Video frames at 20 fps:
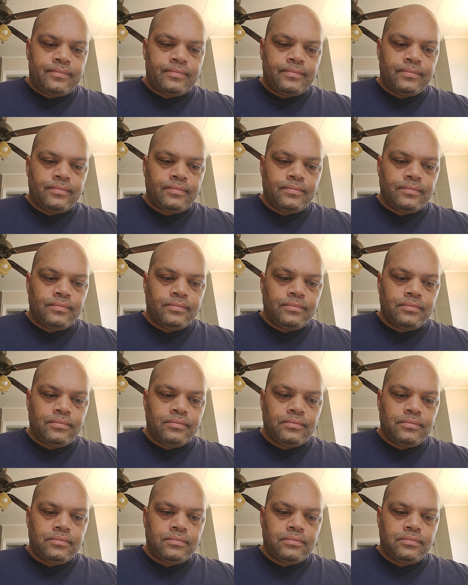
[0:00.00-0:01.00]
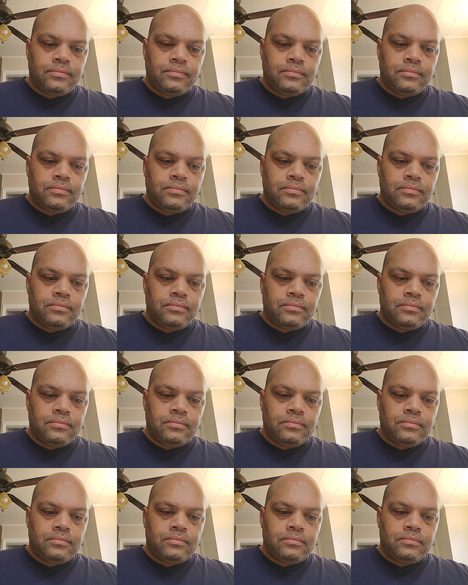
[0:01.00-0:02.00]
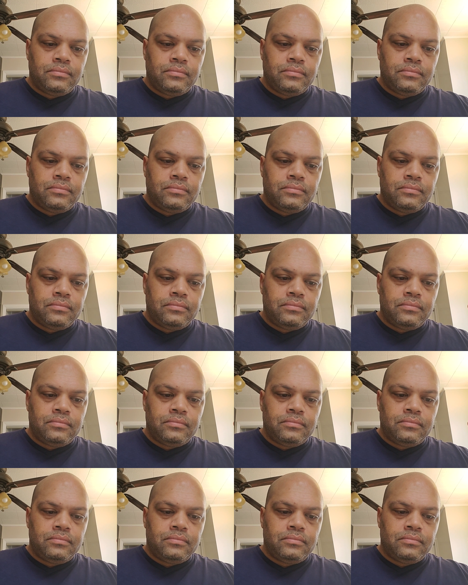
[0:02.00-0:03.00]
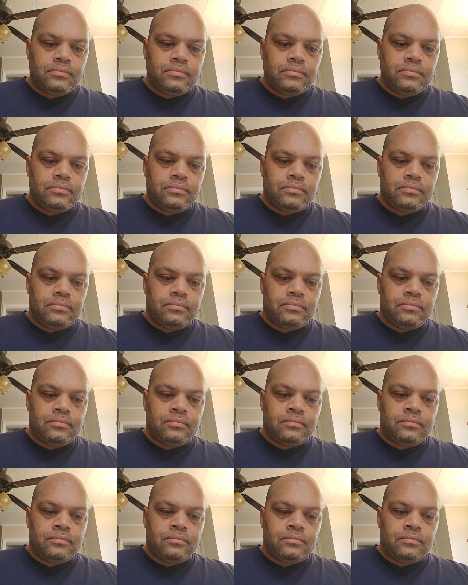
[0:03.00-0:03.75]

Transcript: [no speech]